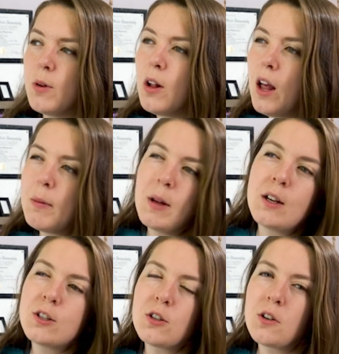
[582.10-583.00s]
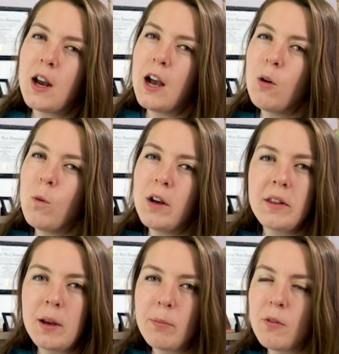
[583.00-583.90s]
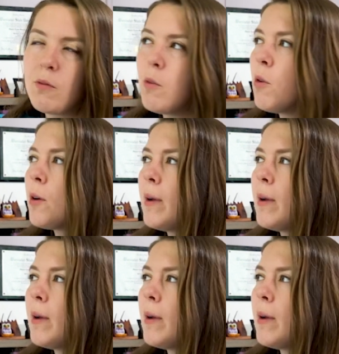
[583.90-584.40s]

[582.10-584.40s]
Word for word: well. I'm not sure how well they perform.